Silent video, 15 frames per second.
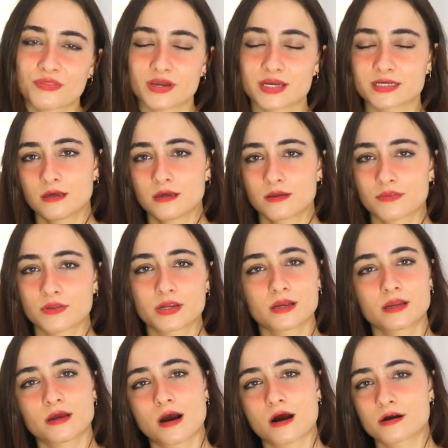things
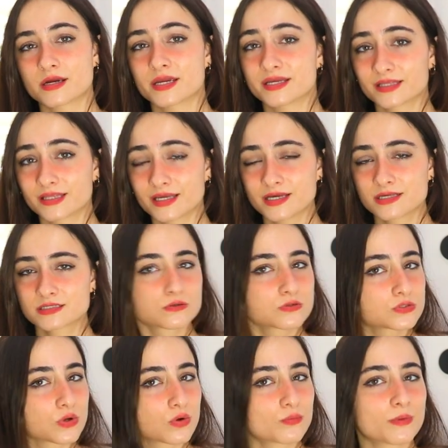that are heatless
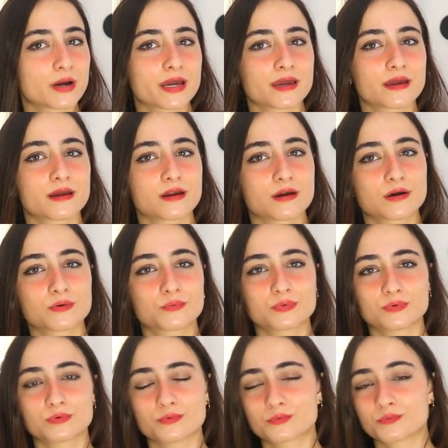so my hair
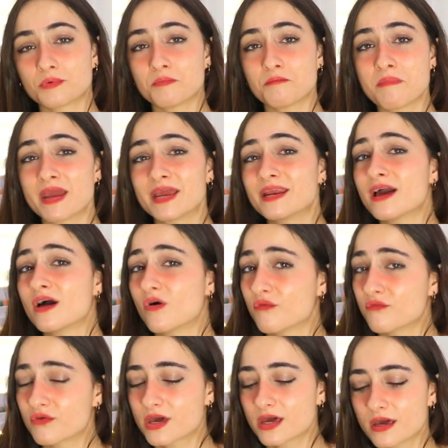will remain
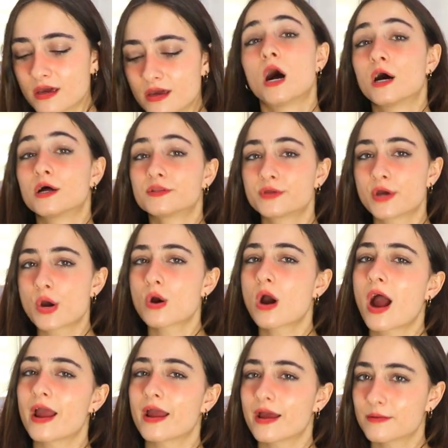healthy. Although
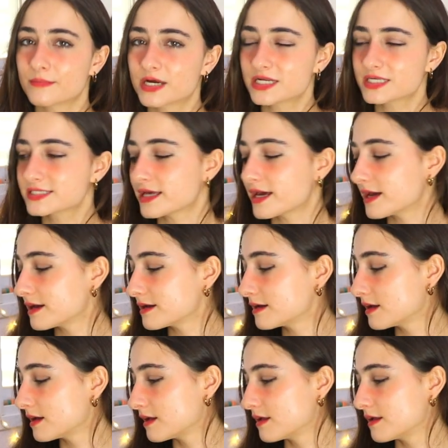I am gonna
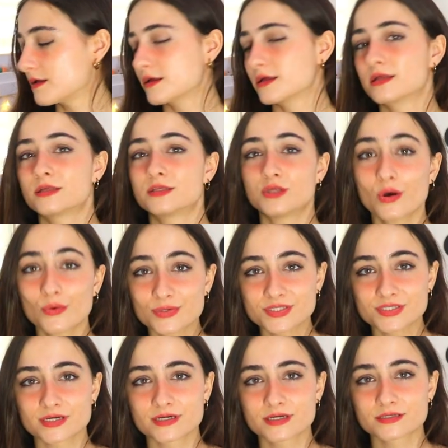say those
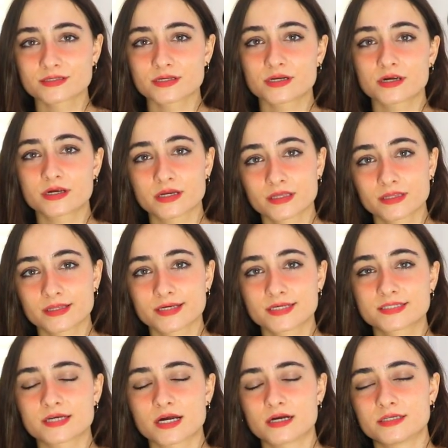things that are
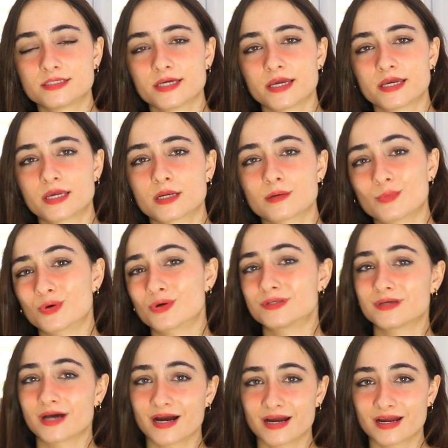heatless are taking more
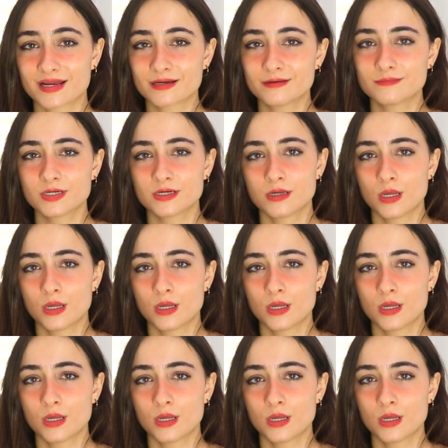time.